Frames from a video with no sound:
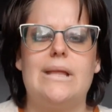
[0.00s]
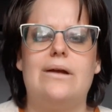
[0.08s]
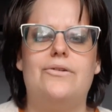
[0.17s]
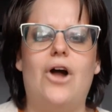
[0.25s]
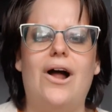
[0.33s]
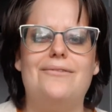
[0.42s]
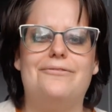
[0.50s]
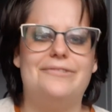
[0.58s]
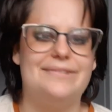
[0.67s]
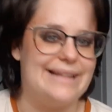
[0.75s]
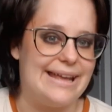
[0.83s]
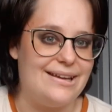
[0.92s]
not
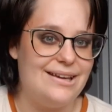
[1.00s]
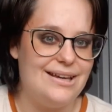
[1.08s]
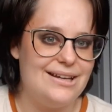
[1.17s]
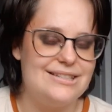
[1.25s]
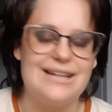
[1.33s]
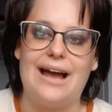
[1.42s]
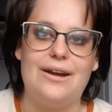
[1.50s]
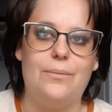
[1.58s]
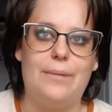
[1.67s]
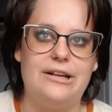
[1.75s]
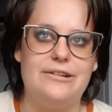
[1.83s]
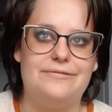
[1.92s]
flaky, because I don't
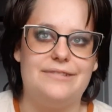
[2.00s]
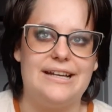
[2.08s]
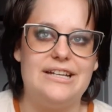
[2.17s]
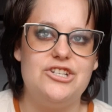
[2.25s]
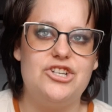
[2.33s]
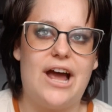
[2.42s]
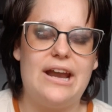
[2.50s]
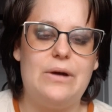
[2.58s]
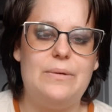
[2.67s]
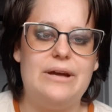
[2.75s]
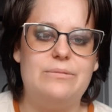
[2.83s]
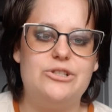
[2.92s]
mind a flaky shadow.
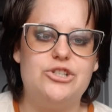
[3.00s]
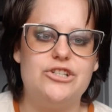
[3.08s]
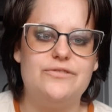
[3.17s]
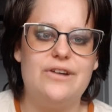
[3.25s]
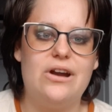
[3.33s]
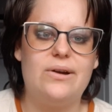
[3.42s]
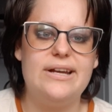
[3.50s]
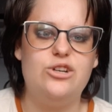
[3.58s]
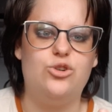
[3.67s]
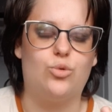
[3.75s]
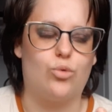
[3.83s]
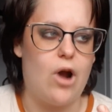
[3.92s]
It was just very
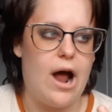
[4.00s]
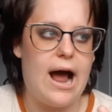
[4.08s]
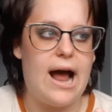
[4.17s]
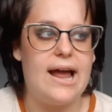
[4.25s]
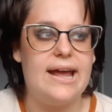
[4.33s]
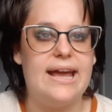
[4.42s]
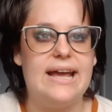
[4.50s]
dry.